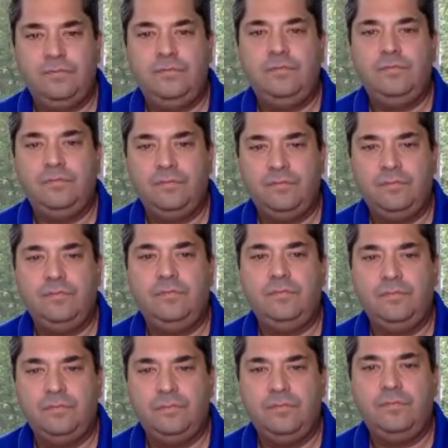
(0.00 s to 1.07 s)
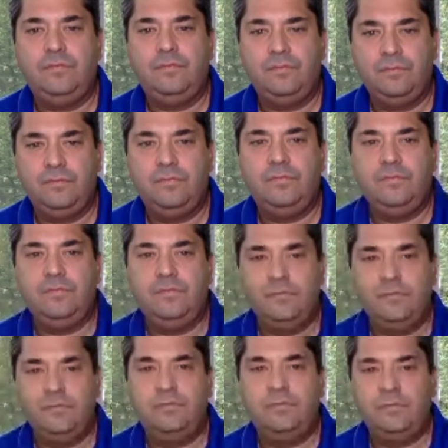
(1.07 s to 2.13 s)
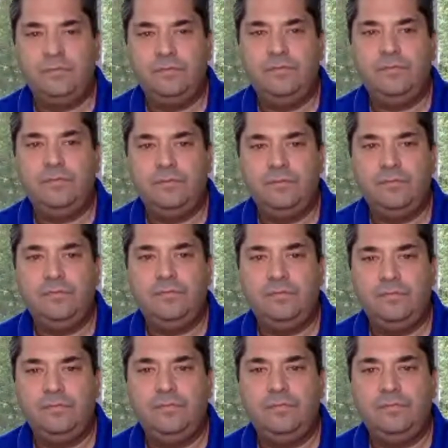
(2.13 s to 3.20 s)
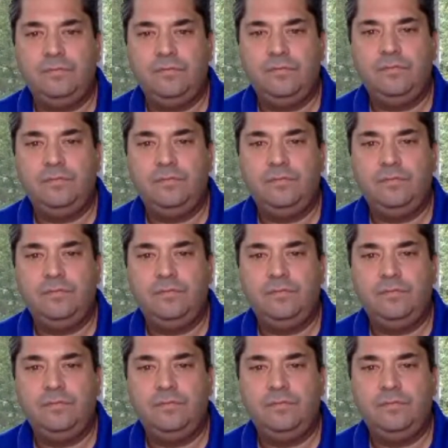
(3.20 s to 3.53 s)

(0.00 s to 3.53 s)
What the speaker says: No words are spoken by the person on screen.